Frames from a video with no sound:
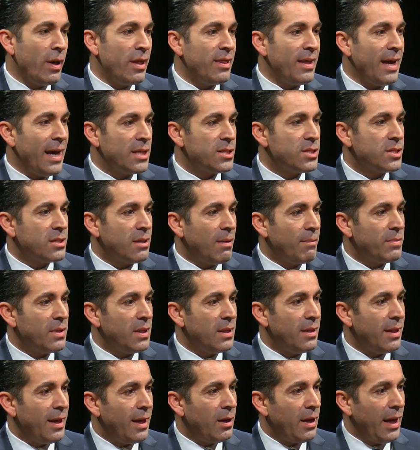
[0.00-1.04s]
and that's
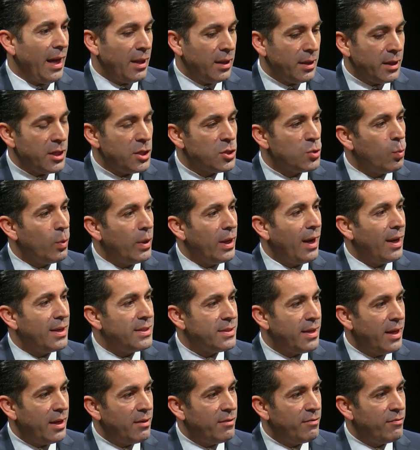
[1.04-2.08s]
something that at least we
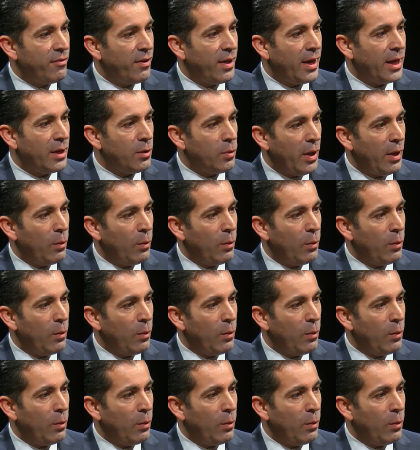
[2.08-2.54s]
identify